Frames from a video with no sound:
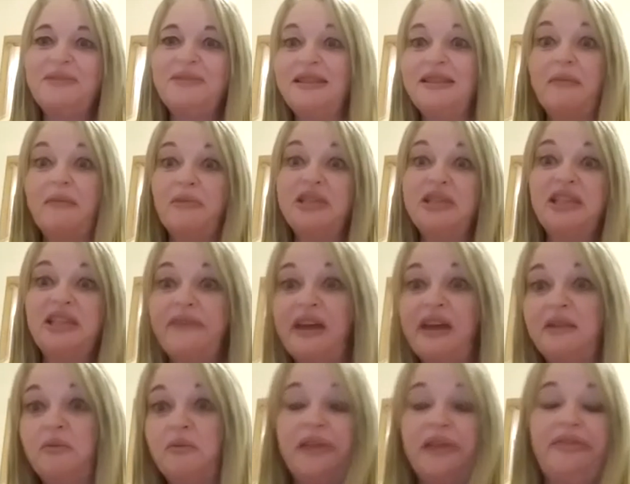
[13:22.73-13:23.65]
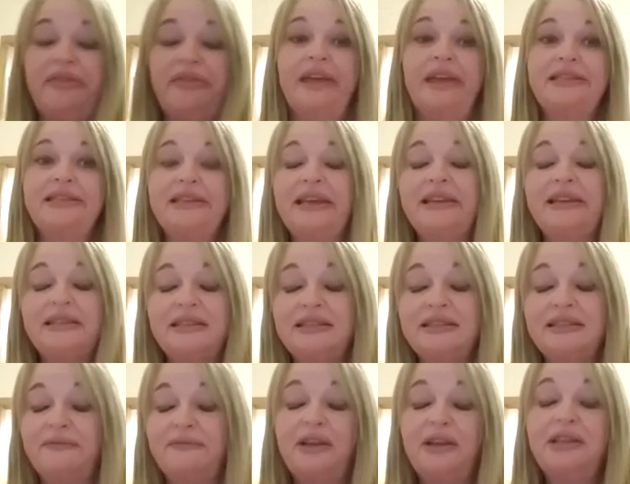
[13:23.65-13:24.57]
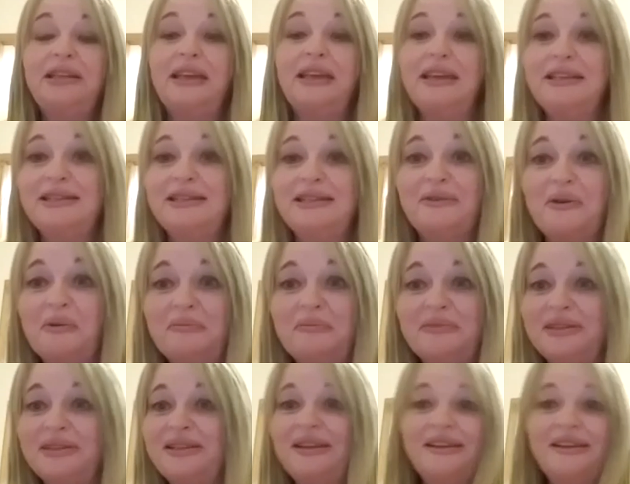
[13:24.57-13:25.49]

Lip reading: And then once I've had one, that's it. Floodgates are opened.